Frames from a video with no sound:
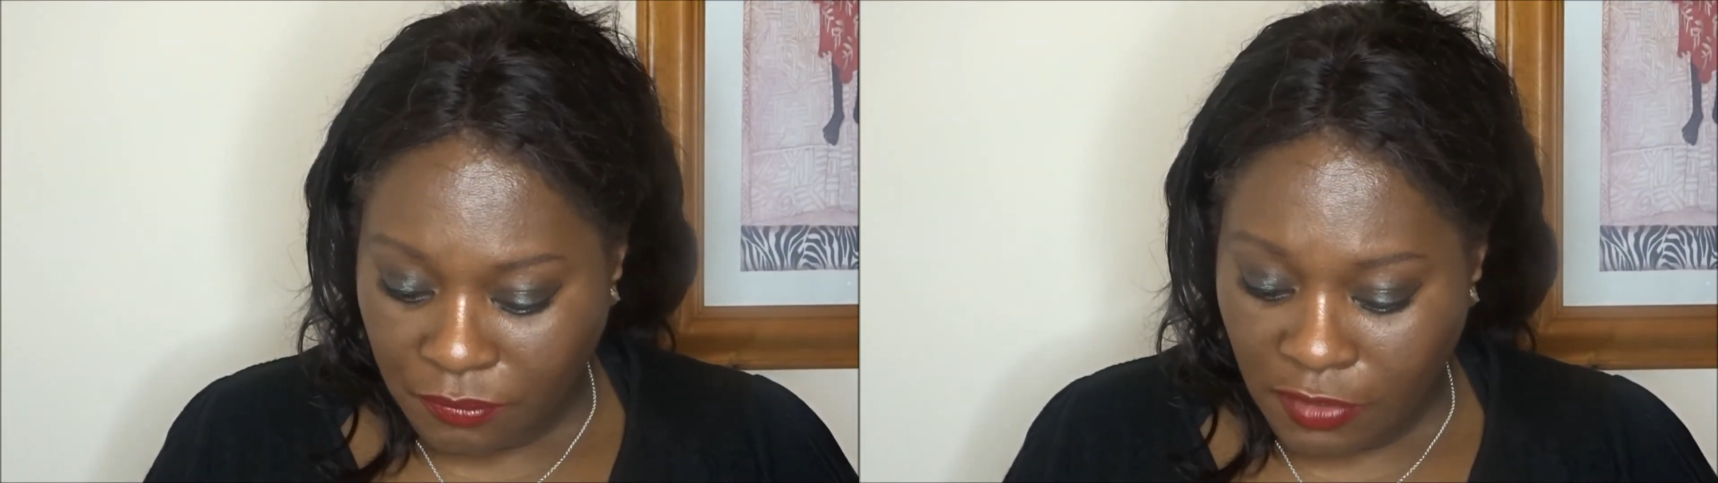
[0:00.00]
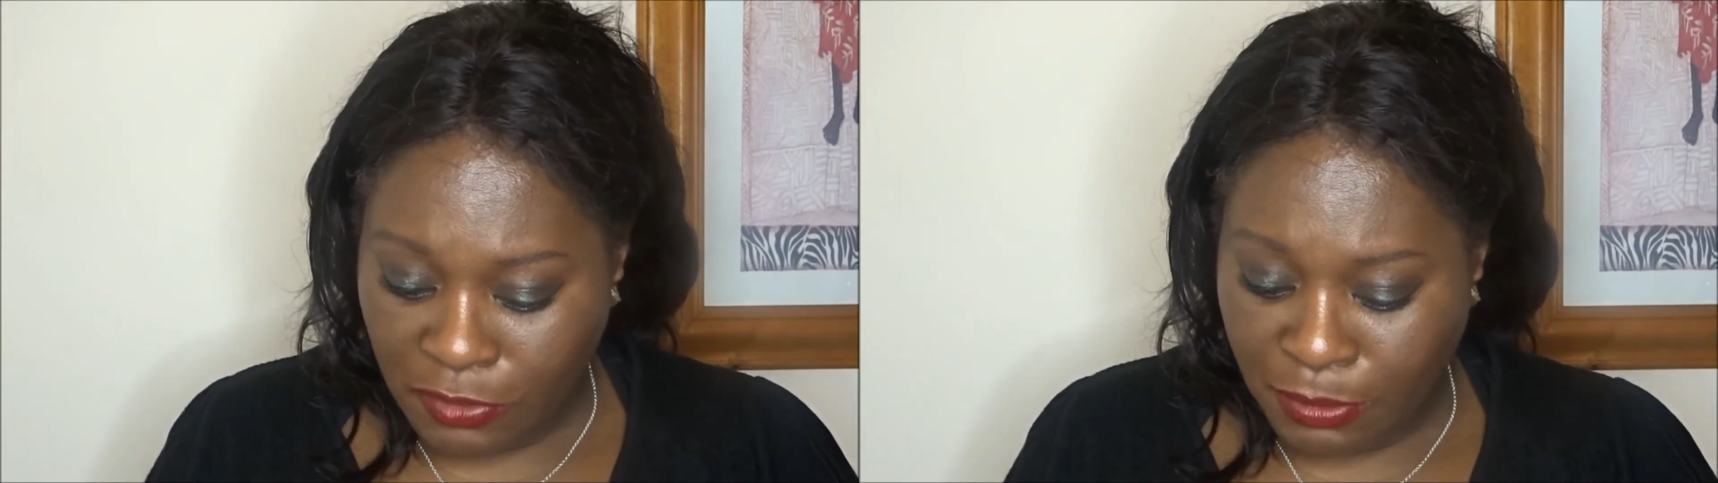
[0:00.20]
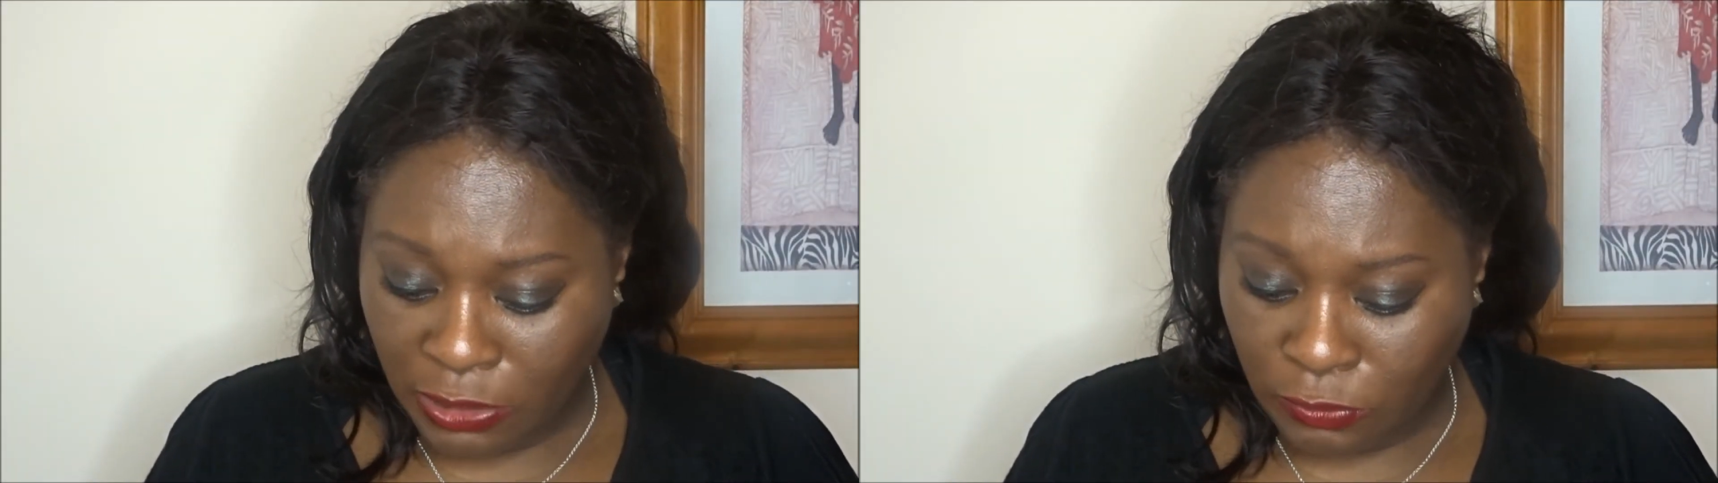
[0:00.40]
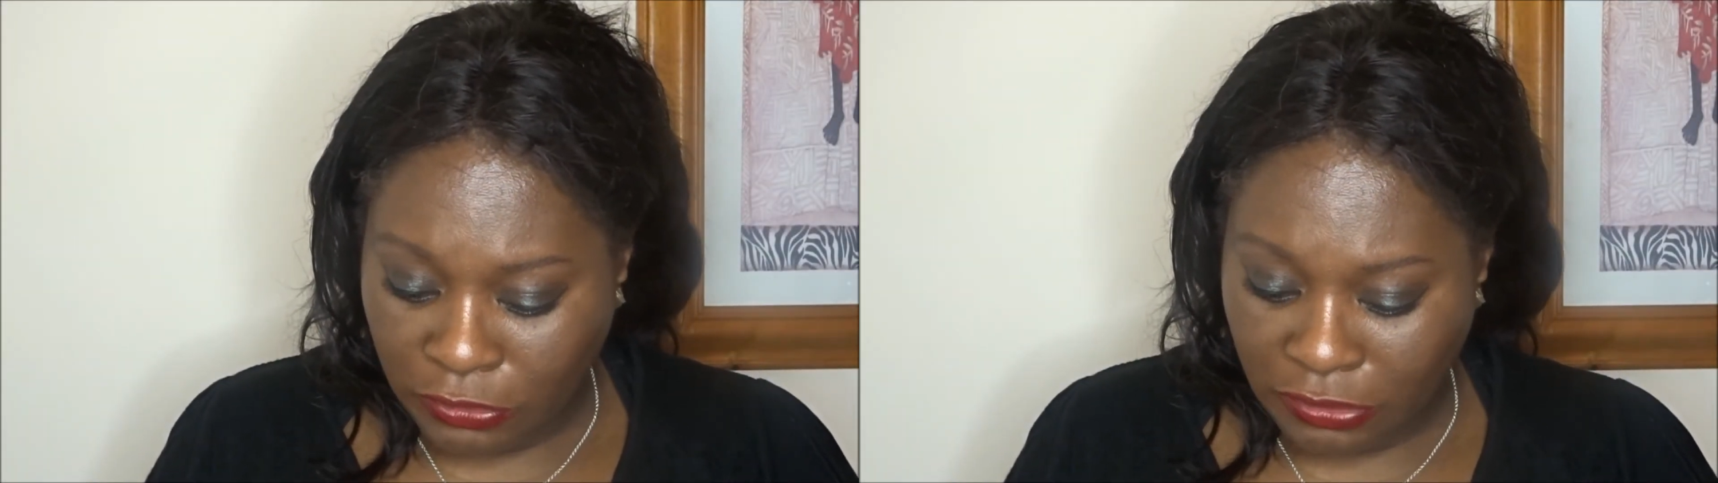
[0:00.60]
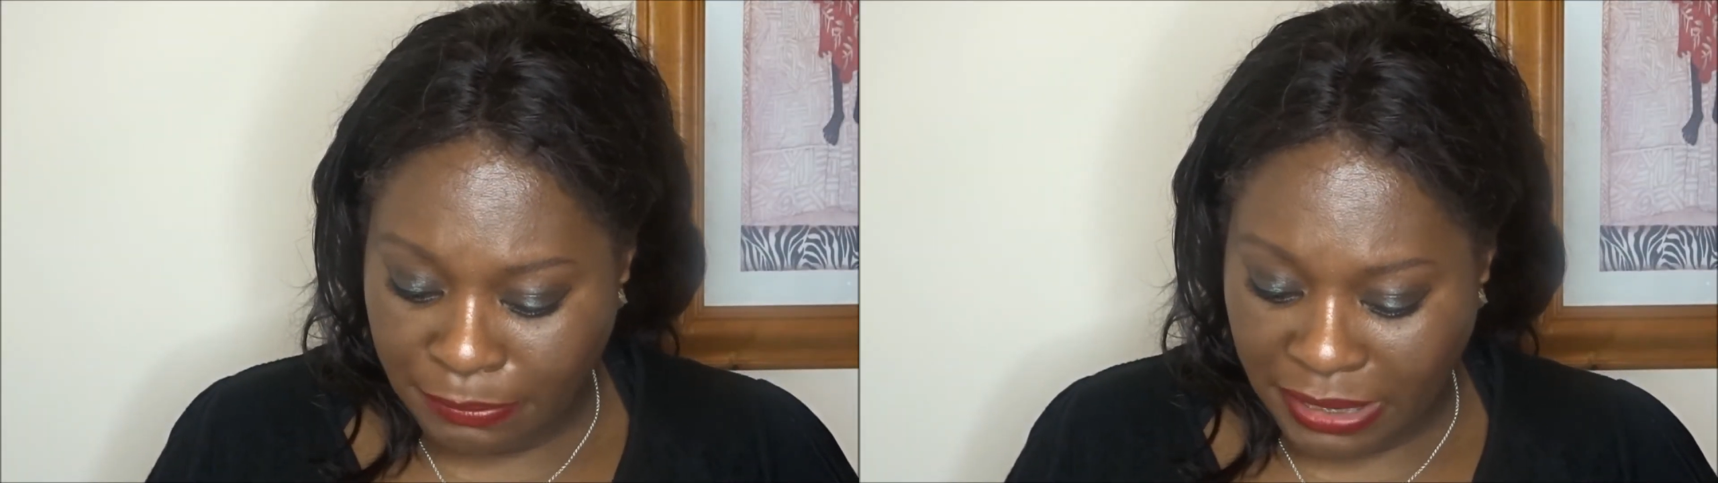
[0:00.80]
It's by Lord
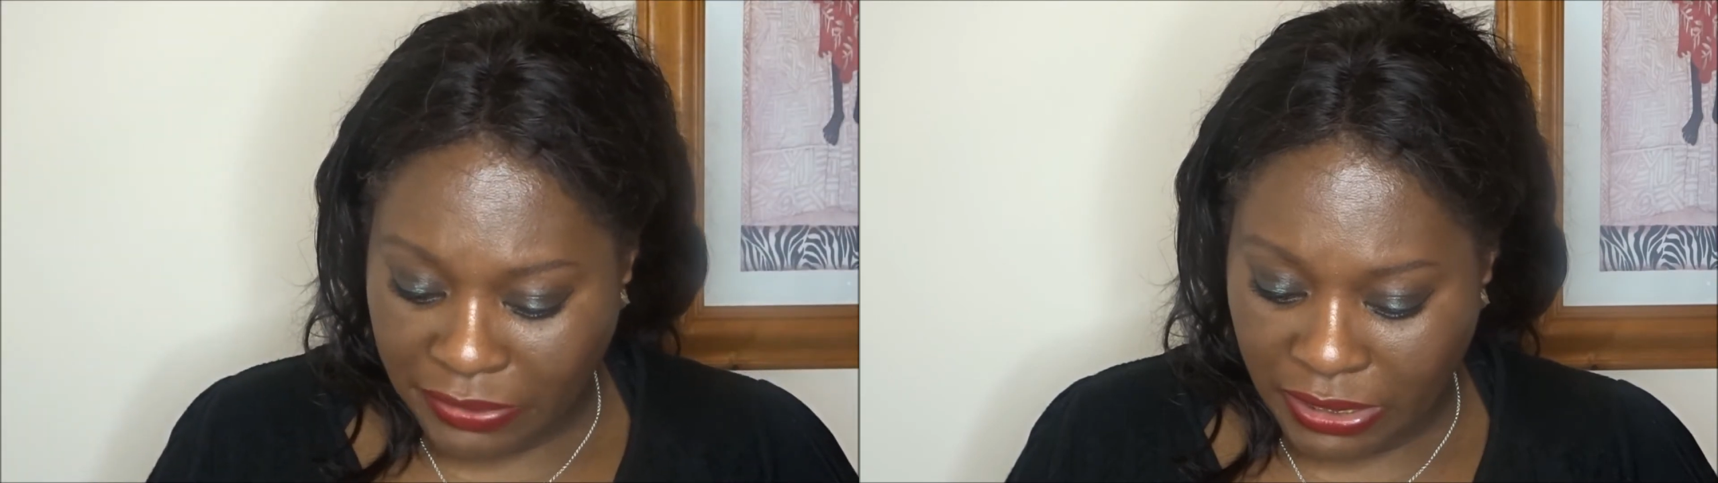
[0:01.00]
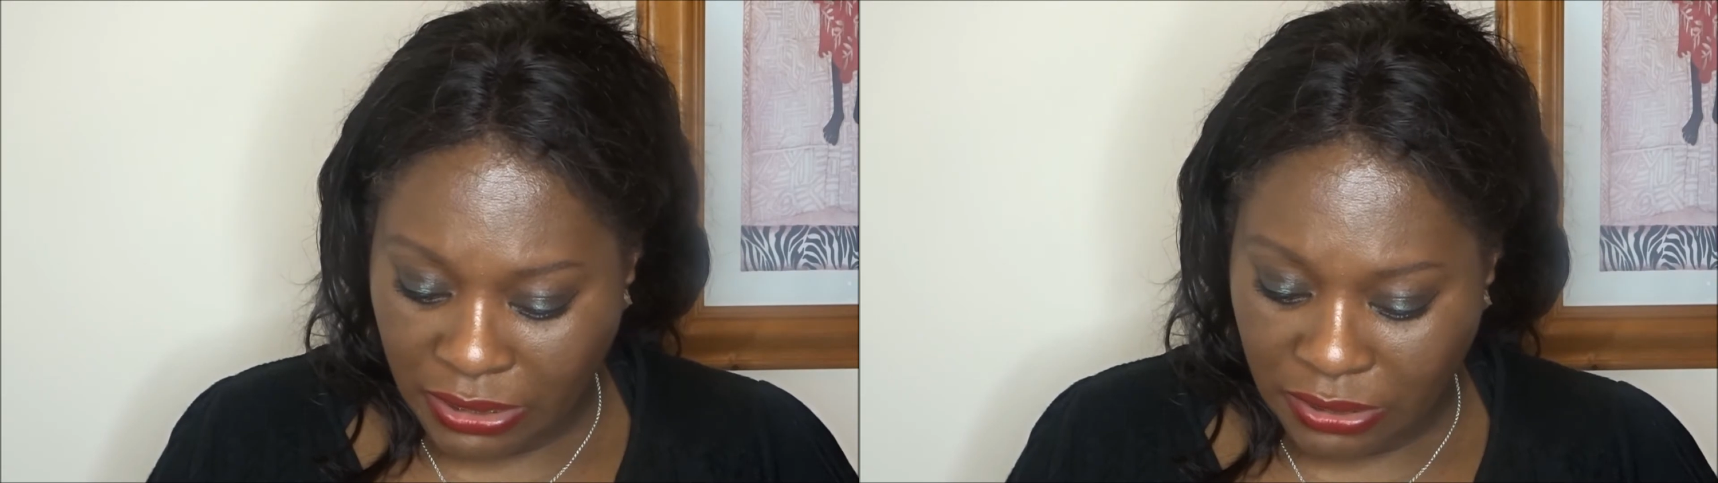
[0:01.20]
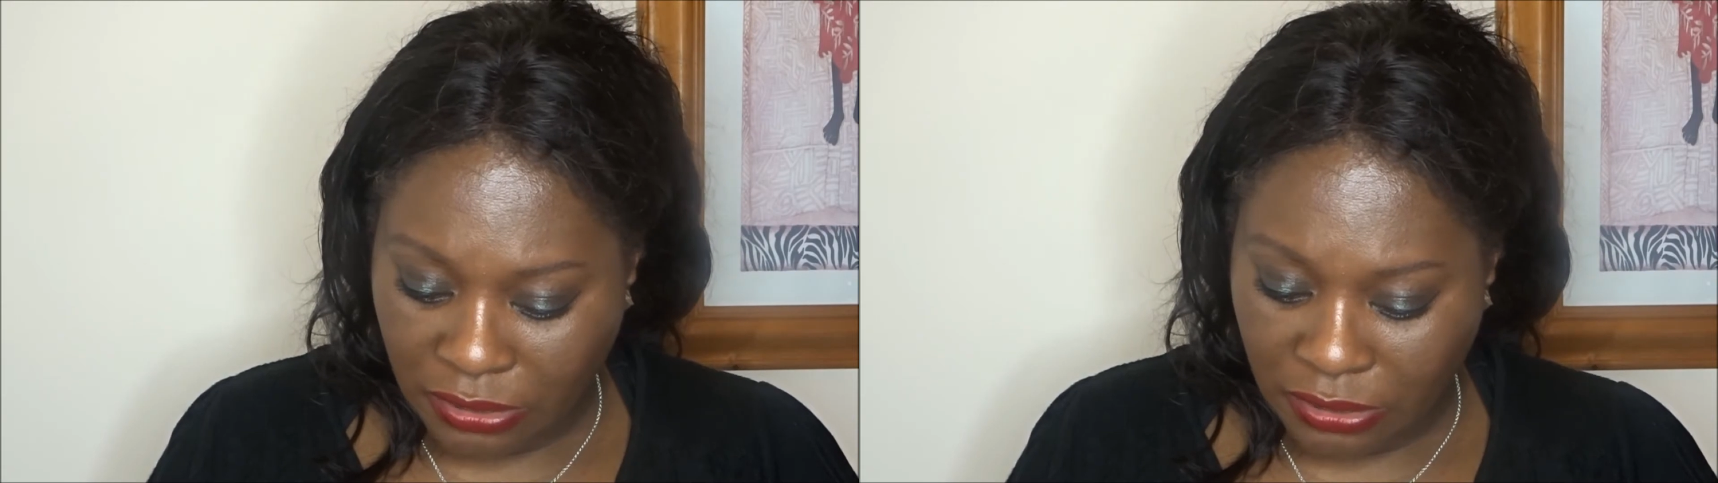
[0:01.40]
& Berry,